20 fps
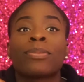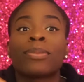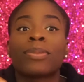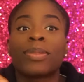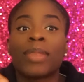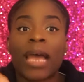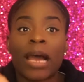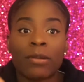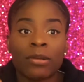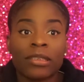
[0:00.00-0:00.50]

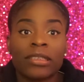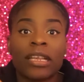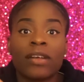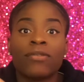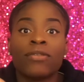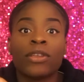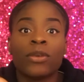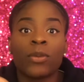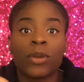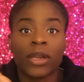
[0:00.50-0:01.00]
That was
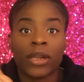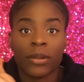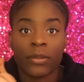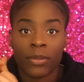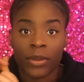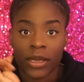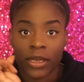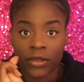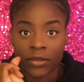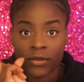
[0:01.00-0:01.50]
definitely one of the
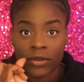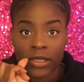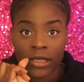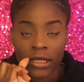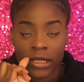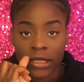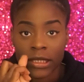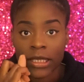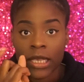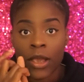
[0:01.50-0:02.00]
biggest
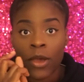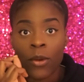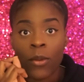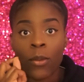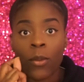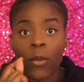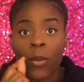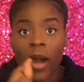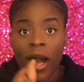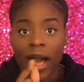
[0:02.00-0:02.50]
reasons
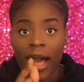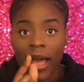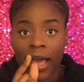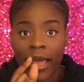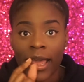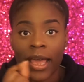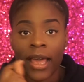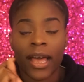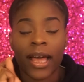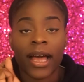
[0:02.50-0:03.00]

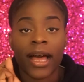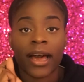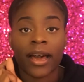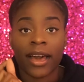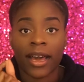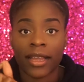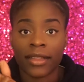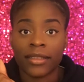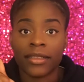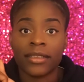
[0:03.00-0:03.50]
why I
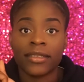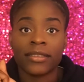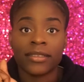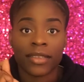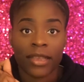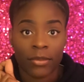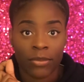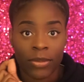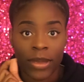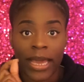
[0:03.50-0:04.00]
got this
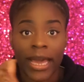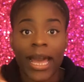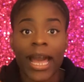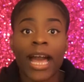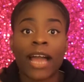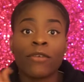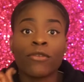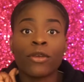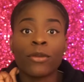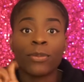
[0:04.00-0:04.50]
setback.
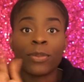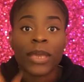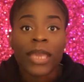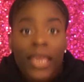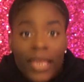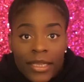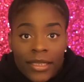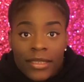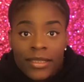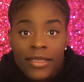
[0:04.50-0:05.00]
I
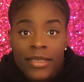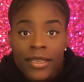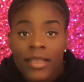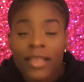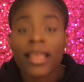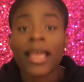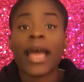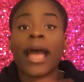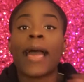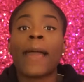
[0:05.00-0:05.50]
repeat,
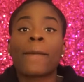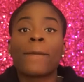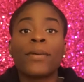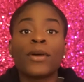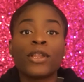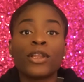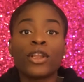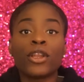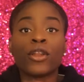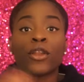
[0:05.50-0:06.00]
I
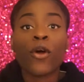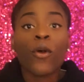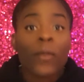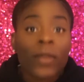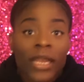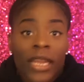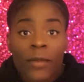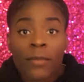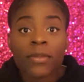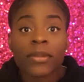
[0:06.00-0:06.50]
put low
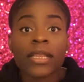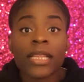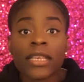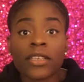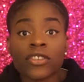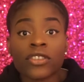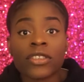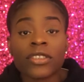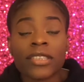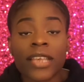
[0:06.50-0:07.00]

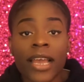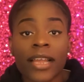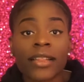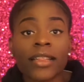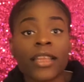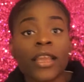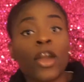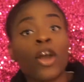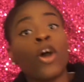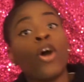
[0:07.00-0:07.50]
manipulation
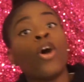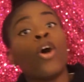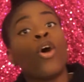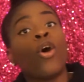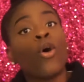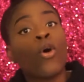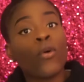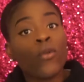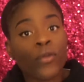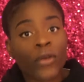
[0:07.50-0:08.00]
tactic
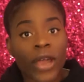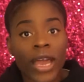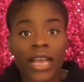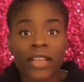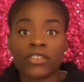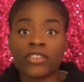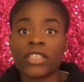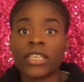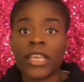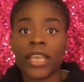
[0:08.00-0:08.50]
over
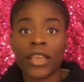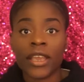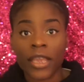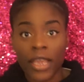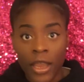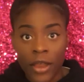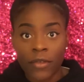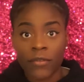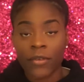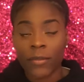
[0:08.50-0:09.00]
actually
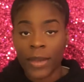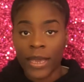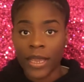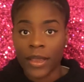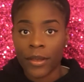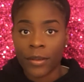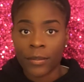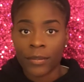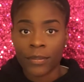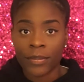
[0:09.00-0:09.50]
caring for my
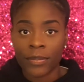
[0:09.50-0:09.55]
hair.